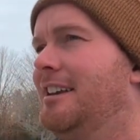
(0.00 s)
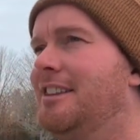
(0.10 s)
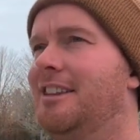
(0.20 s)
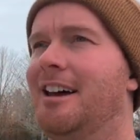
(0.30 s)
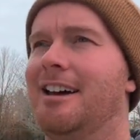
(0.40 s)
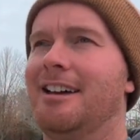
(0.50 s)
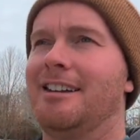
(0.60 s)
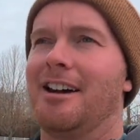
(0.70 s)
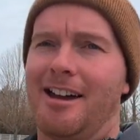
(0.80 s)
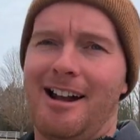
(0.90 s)
Then
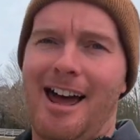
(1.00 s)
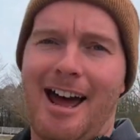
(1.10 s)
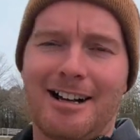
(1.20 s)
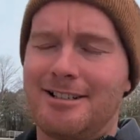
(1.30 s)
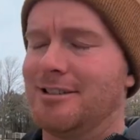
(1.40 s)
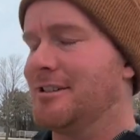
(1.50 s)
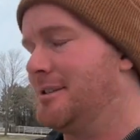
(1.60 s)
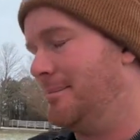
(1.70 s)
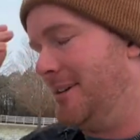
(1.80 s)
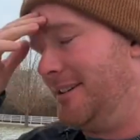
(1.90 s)
I got hacked. So it's
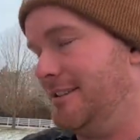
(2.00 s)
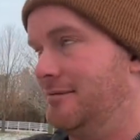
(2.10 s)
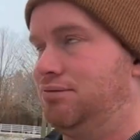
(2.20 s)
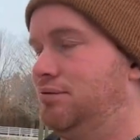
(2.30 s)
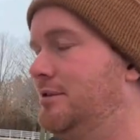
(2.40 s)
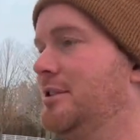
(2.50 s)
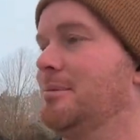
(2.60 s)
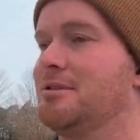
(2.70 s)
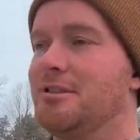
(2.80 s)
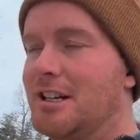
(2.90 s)
been
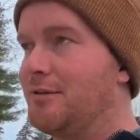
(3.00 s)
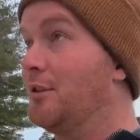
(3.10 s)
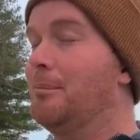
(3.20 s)
super stressful.